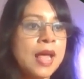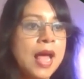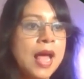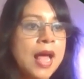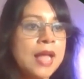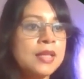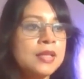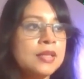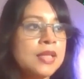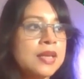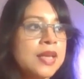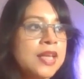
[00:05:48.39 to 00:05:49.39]
and
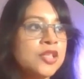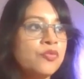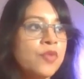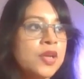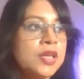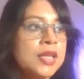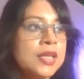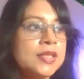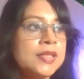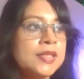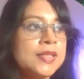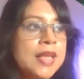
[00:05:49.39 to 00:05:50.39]
the next one is
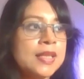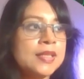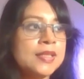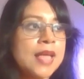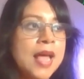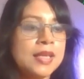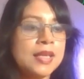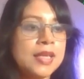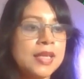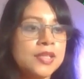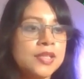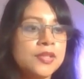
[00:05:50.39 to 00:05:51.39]
sales and
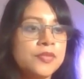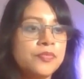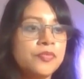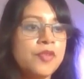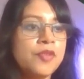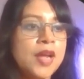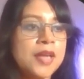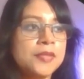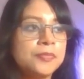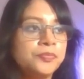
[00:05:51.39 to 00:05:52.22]
leads, right?